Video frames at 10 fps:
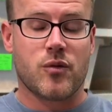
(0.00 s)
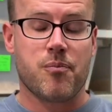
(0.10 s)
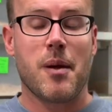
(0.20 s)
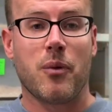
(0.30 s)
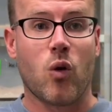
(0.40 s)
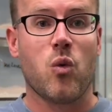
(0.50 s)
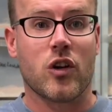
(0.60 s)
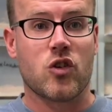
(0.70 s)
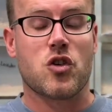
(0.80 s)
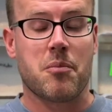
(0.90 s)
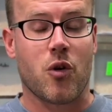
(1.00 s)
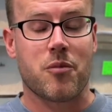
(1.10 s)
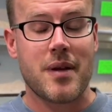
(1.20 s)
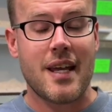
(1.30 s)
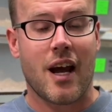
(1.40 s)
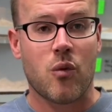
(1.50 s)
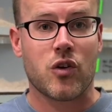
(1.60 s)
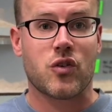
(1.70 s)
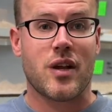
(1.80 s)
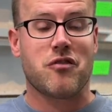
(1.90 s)
people who want to support me, I
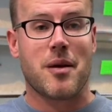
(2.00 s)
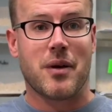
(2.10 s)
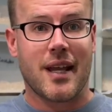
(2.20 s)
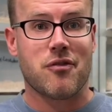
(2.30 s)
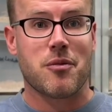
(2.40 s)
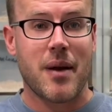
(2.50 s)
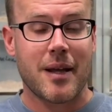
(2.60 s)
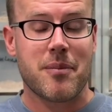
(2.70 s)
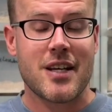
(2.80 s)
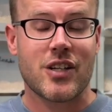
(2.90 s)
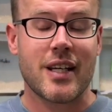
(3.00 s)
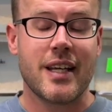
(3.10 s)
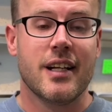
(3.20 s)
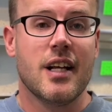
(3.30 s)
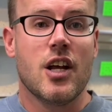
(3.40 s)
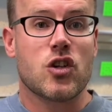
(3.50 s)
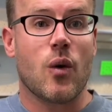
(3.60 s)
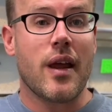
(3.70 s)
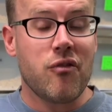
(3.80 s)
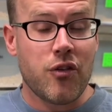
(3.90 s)
want to give them a gift back, basically.
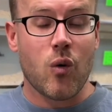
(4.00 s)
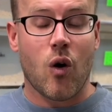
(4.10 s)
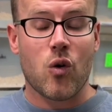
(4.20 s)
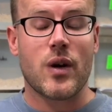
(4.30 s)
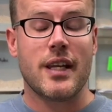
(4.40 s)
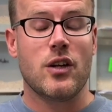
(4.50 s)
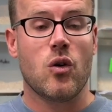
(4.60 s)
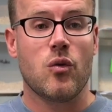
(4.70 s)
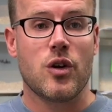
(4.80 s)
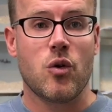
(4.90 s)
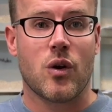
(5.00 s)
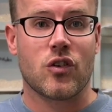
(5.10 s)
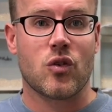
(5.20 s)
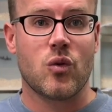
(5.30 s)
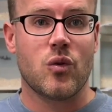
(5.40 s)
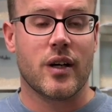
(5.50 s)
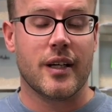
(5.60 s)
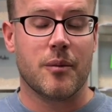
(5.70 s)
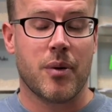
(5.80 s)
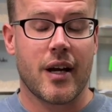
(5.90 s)
So if you already know you want to
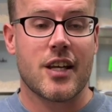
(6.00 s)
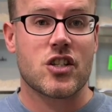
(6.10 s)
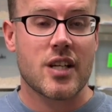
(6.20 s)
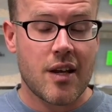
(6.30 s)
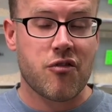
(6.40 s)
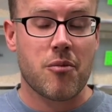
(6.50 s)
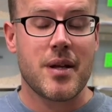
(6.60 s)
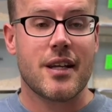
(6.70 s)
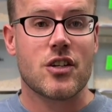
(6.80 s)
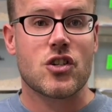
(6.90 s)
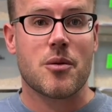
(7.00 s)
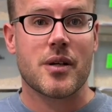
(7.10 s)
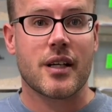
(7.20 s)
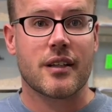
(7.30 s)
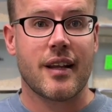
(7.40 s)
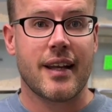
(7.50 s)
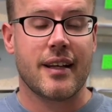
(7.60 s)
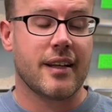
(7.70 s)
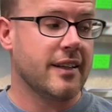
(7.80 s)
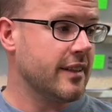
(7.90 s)
buy a snake from me in the summer,
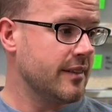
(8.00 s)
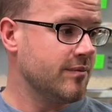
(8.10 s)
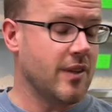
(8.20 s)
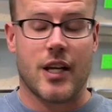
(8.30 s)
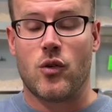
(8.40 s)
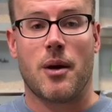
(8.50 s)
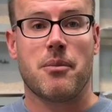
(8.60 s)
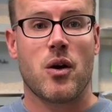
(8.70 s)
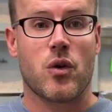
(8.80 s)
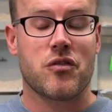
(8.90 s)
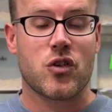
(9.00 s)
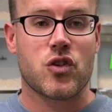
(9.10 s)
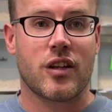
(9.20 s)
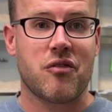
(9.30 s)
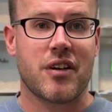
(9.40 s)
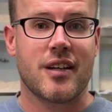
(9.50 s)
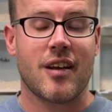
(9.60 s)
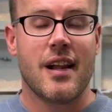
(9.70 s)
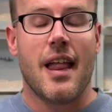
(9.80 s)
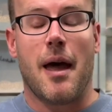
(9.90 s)
then you can buy one of those certificates.
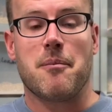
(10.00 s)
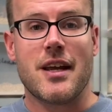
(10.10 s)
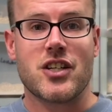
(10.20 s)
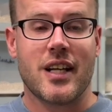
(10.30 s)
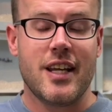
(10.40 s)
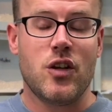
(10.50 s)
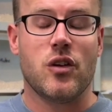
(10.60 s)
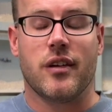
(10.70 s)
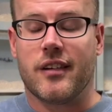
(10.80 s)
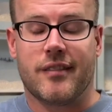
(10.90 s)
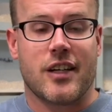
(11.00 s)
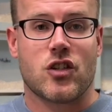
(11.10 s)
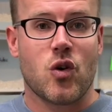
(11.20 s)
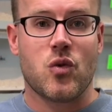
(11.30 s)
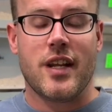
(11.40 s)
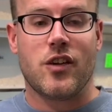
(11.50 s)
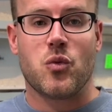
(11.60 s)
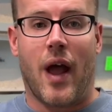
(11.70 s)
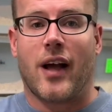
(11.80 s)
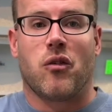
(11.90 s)
And basically, there's no need
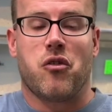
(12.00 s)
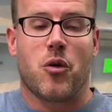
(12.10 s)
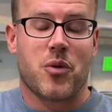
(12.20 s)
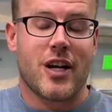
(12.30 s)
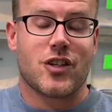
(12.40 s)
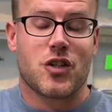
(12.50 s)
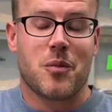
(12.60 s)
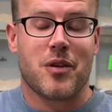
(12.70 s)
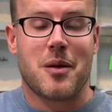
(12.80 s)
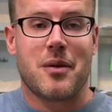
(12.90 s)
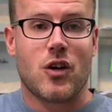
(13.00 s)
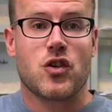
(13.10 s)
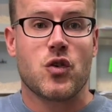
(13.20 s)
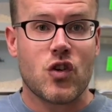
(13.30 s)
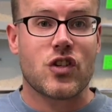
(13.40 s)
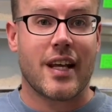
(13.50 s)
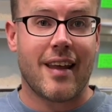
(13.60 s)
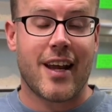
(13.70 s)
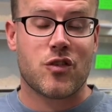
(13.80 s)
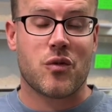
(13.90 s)
to haggle for a price or something, because you just get
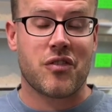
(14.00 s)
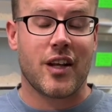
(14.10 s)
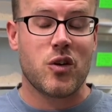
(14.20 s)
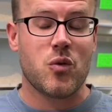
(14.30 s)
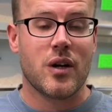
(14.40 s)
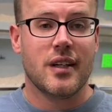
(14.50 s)
extra value